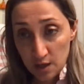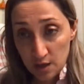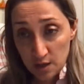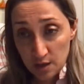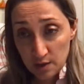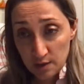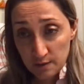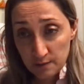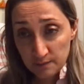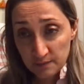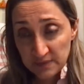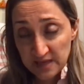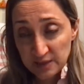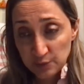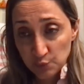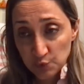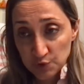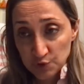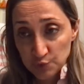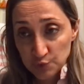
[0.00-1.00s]
um,
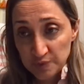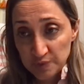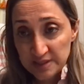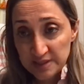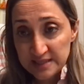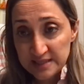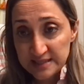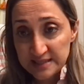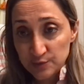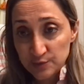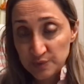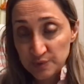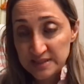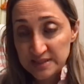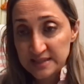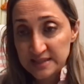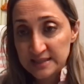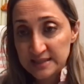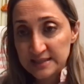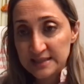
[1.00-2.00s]
that was released
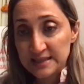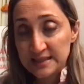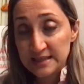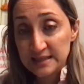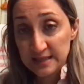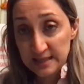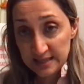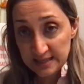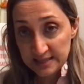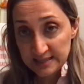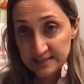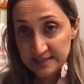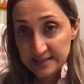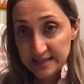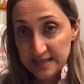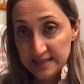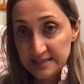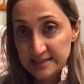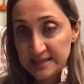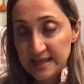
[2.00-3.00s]
recently
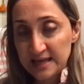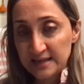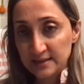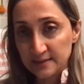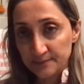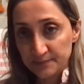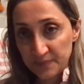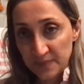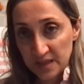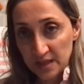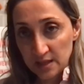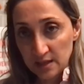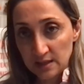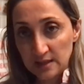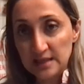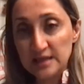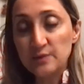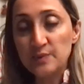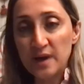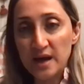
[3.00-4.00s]
says that
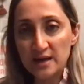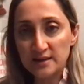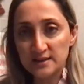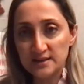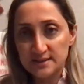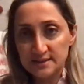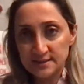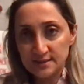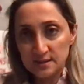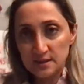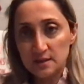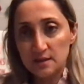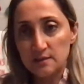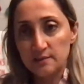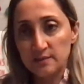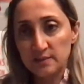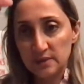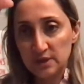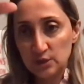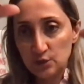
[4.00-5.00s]
Iran is,
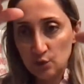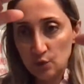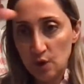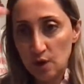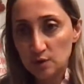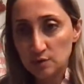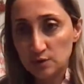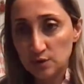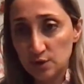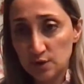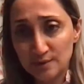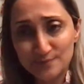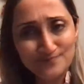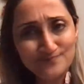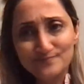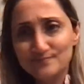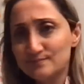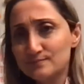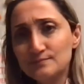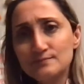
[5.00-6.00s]
um, you know, on the
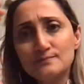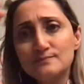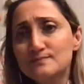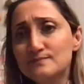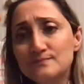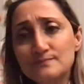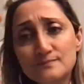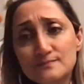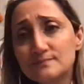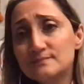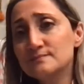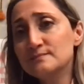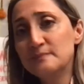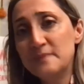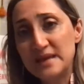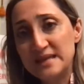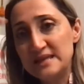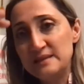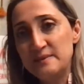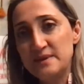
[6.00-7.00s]

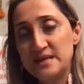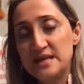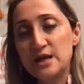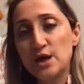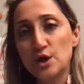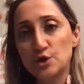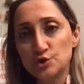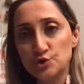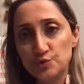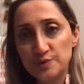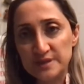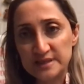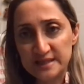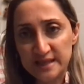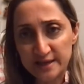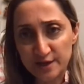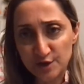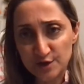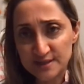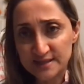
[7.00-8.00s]
many many countries
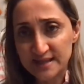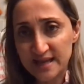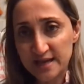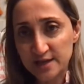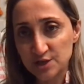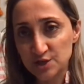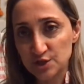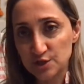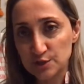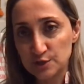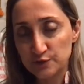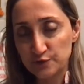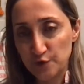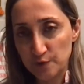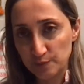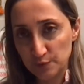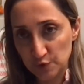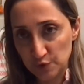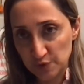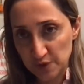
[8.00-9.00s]
that are sanctioned
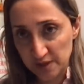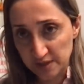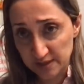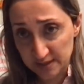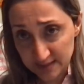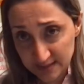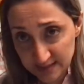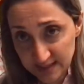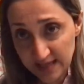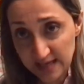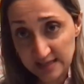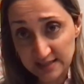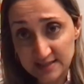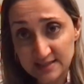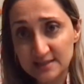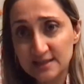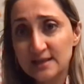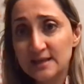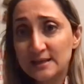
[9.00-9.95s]
from the United States,